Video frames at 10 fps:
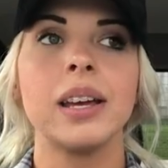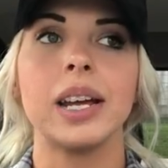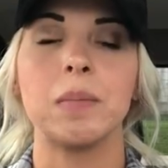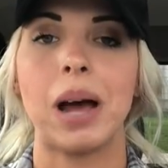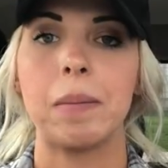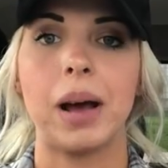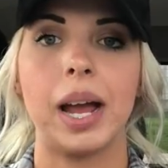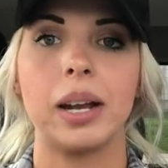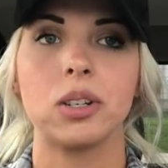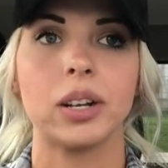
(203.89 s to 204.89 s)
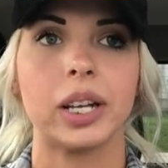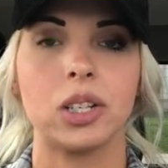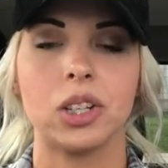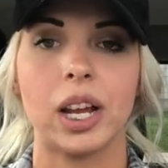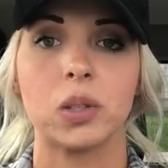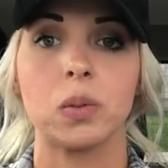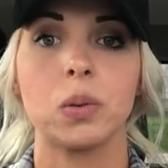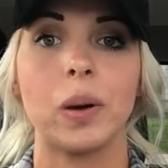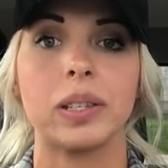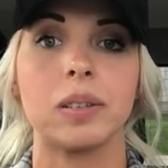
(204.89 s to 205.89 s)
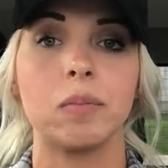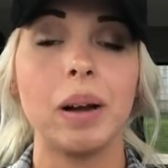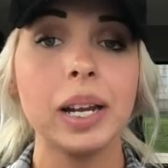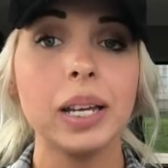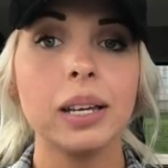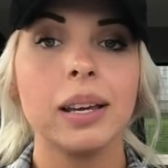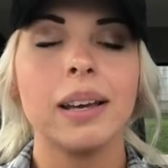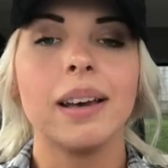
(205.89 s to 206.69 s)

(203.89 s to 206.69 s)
In my mind, drinking shakes was a waste of money